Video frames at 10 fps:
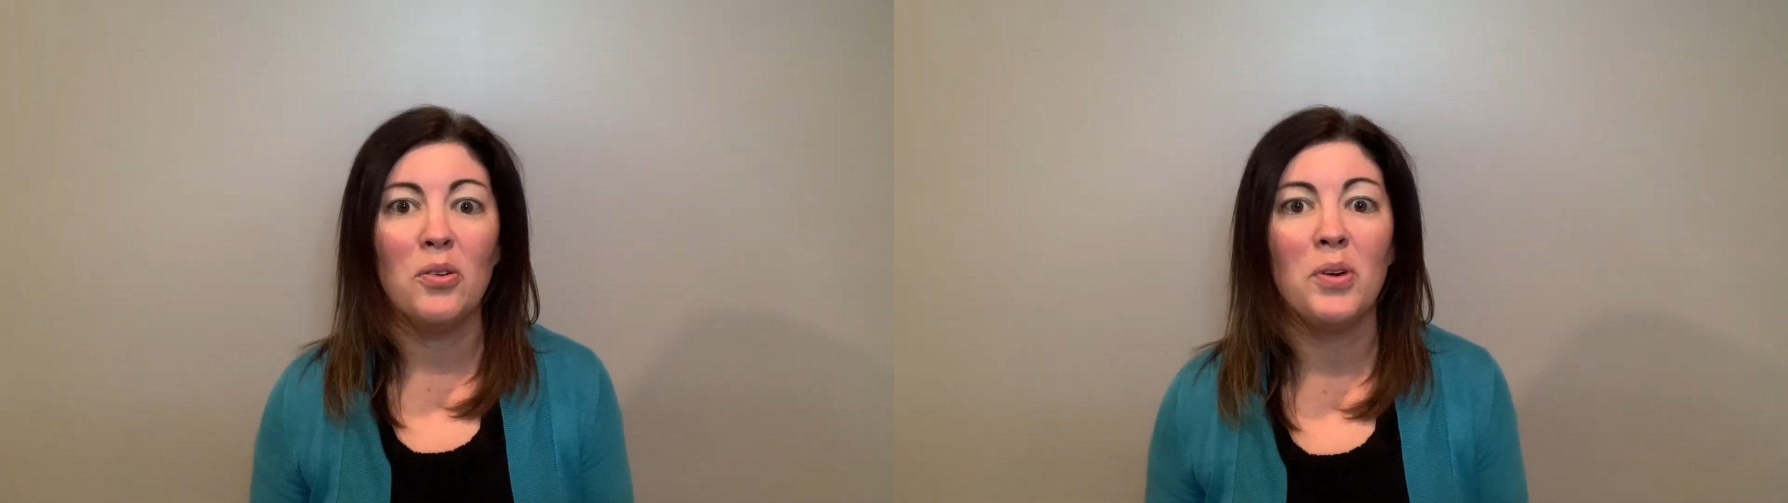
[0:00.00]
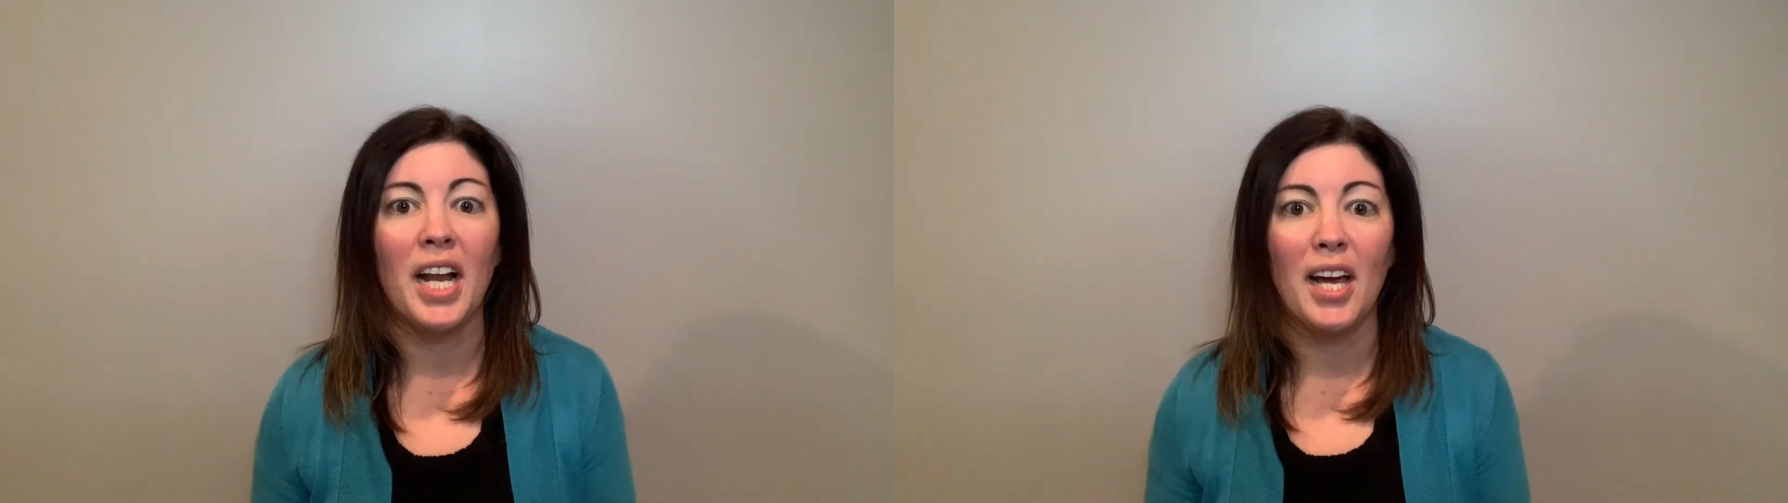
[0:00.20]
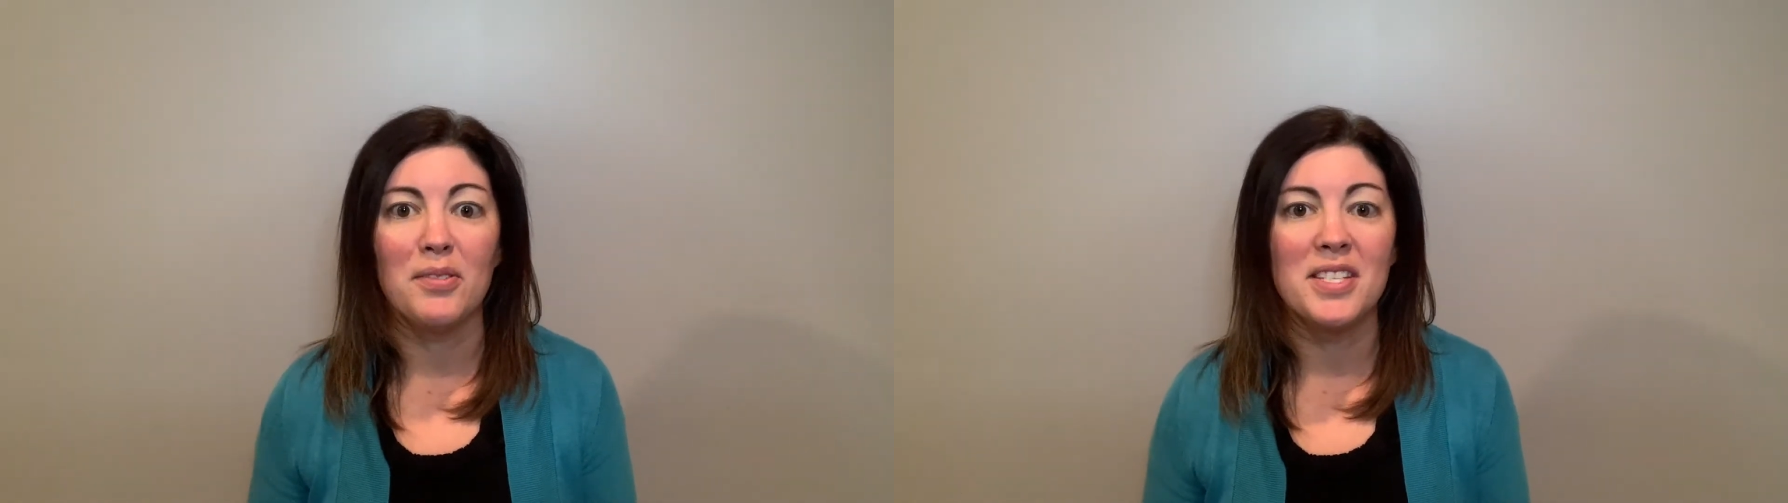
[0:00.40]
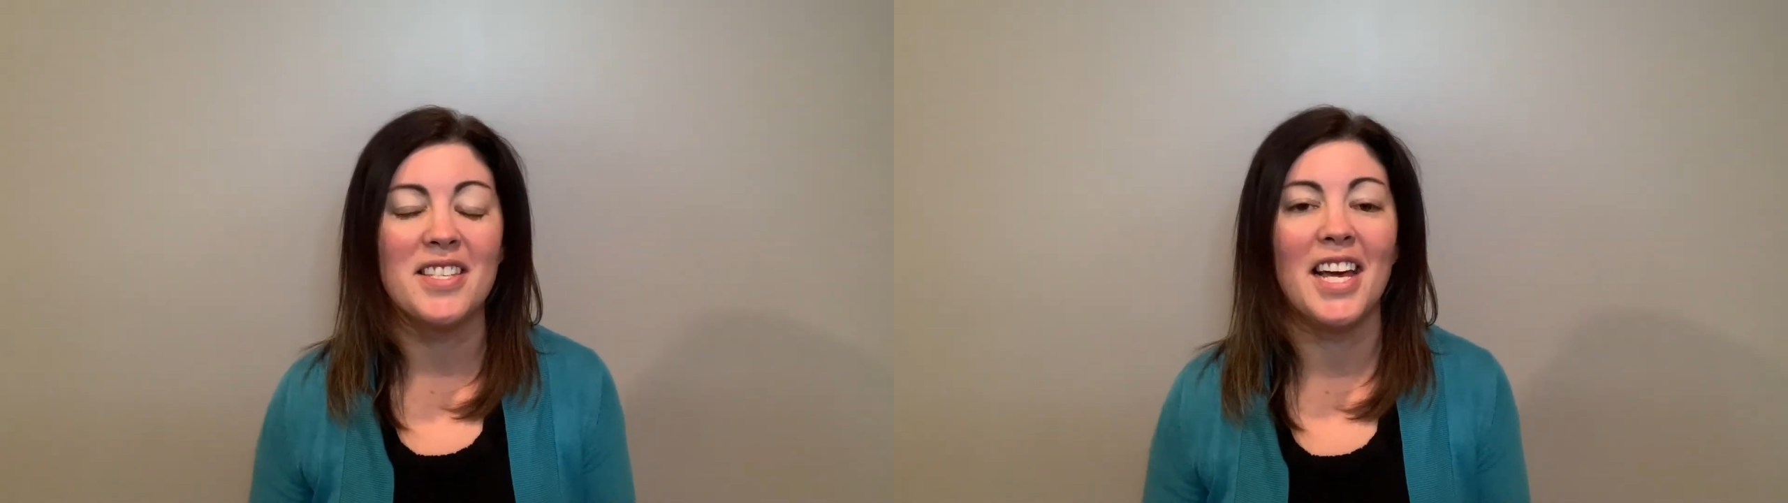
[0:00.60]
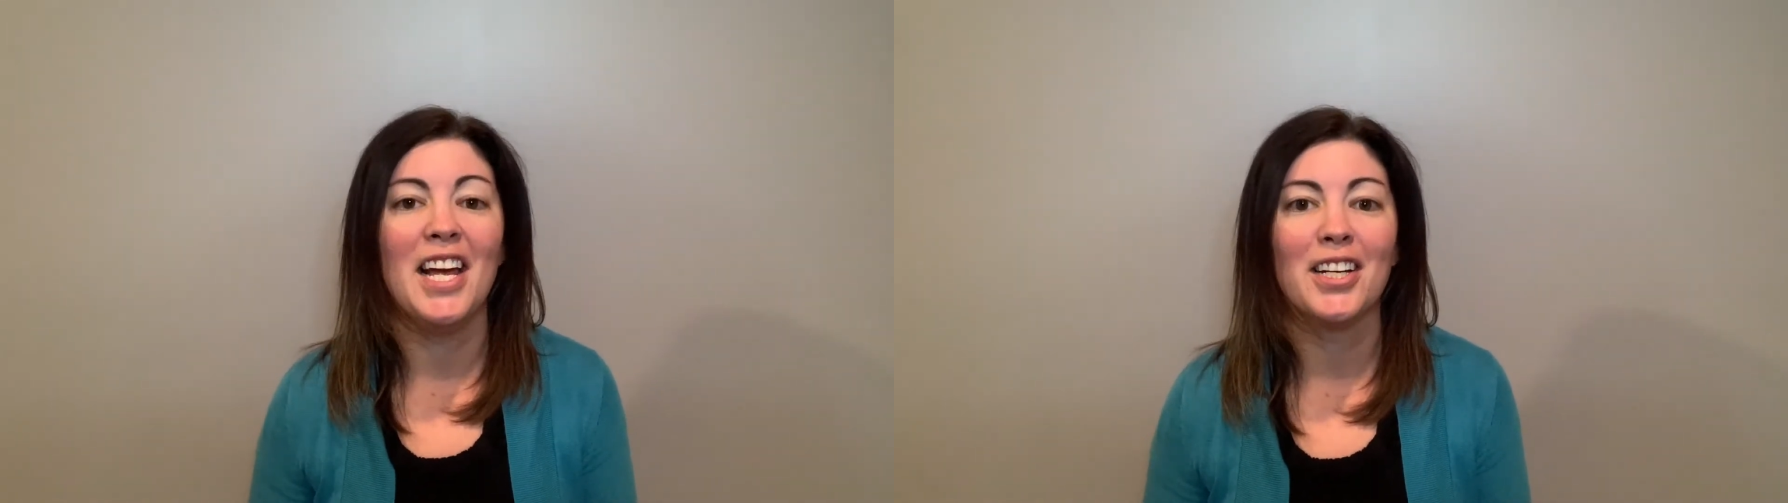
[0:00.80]
When I was
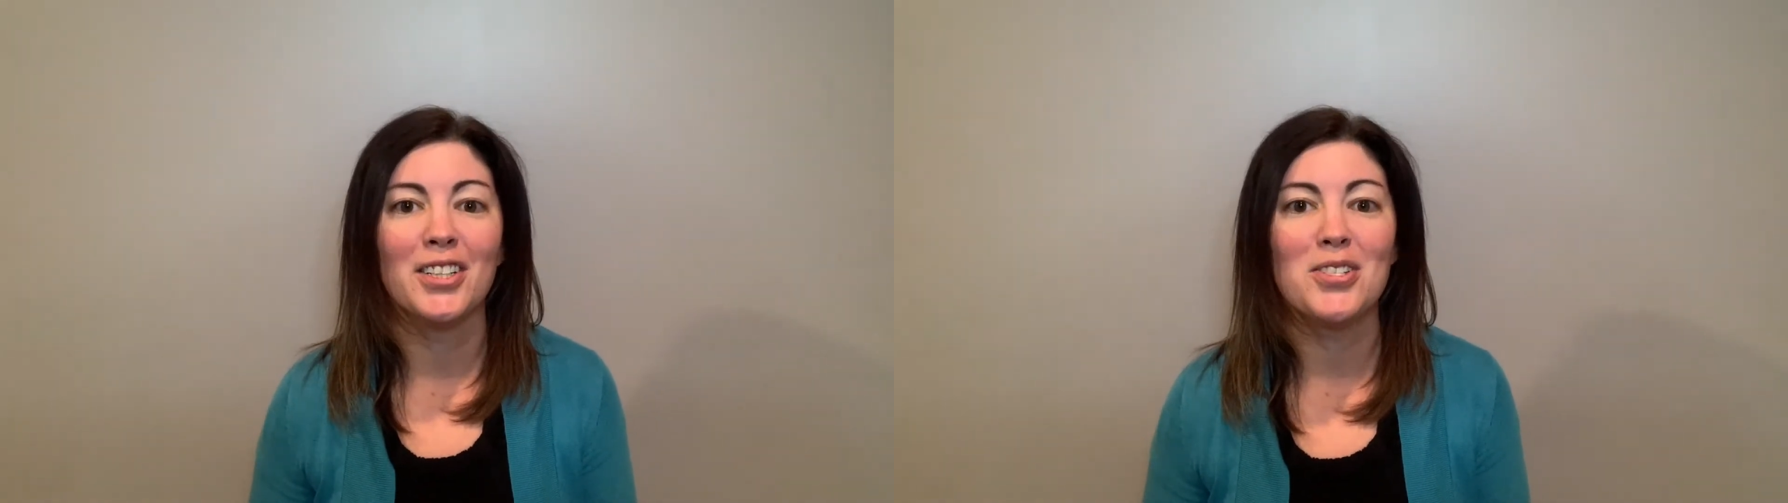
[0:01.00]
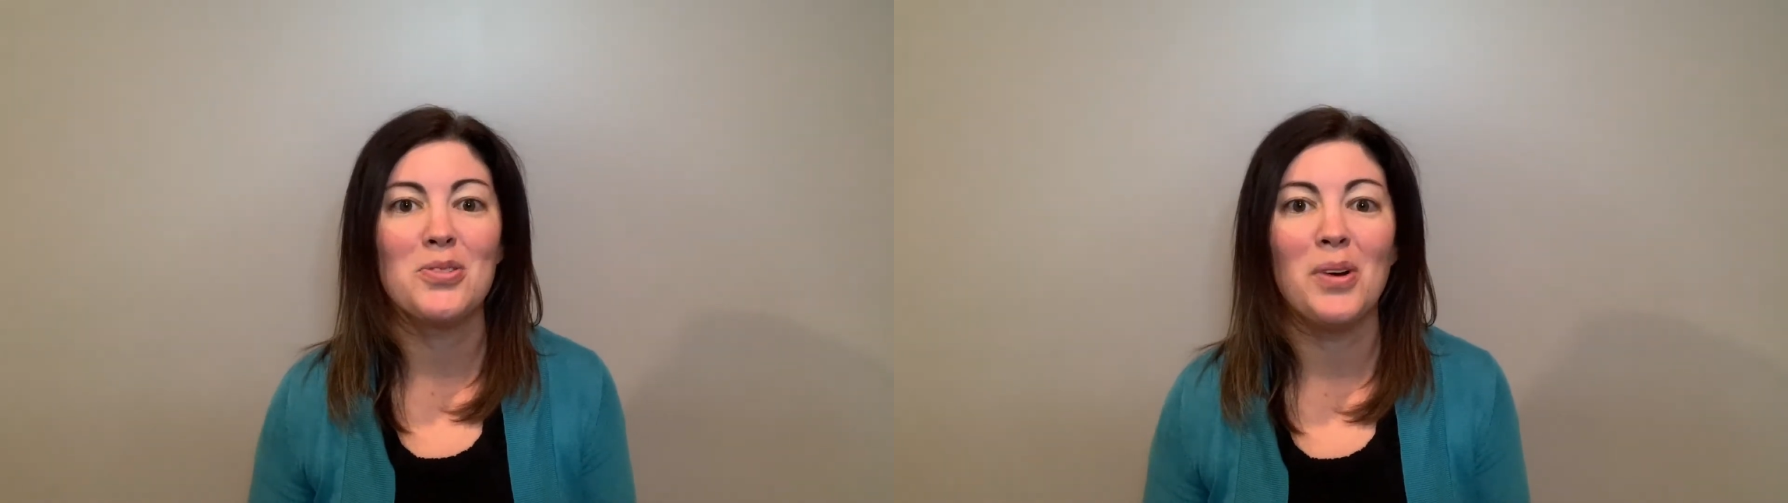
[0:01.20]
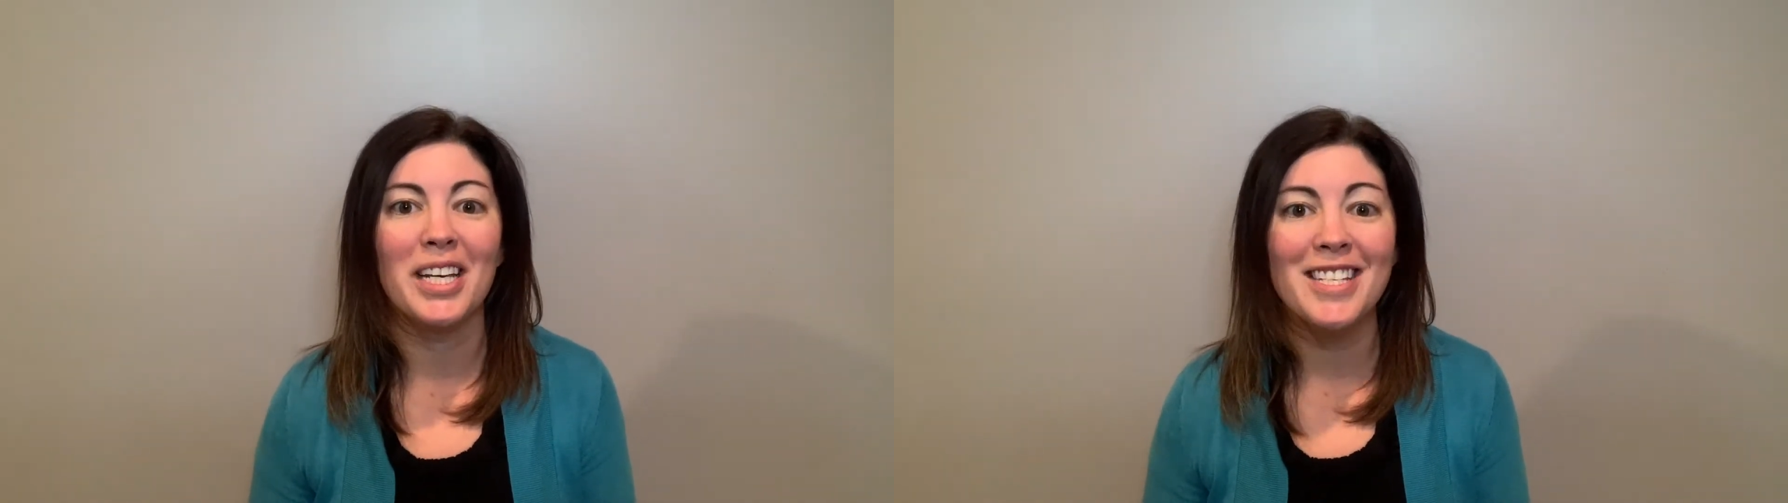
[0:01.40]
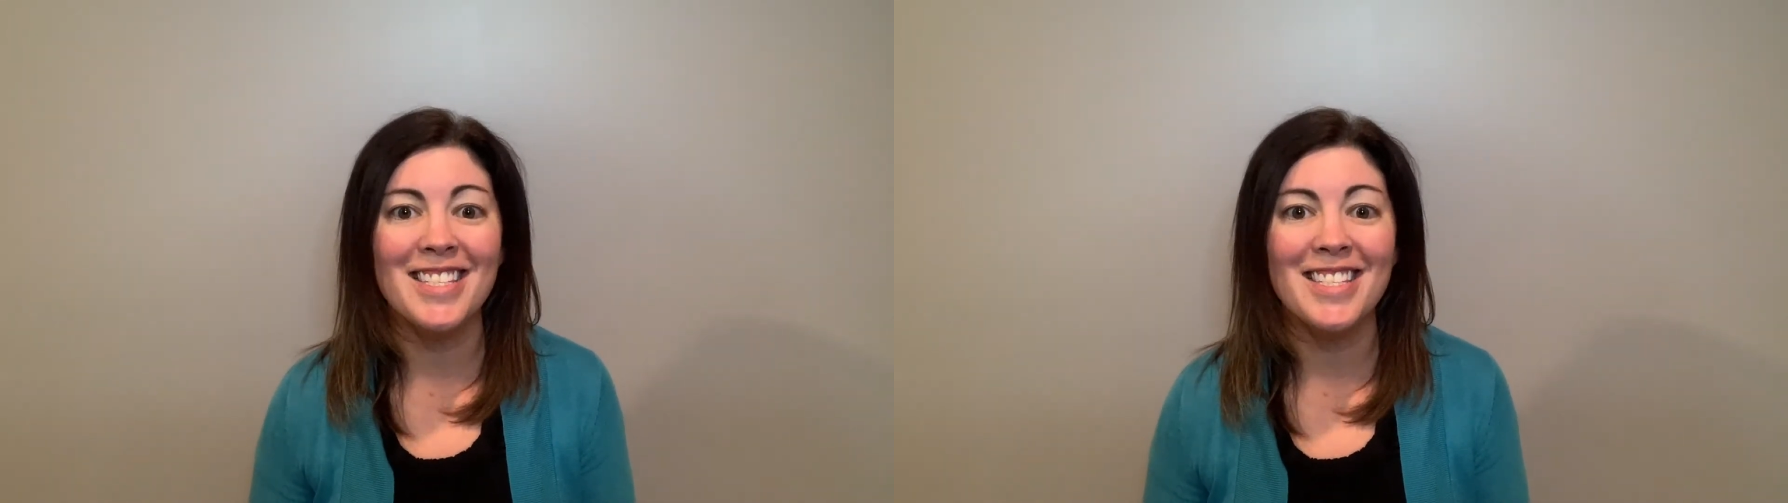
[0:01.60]
there twice,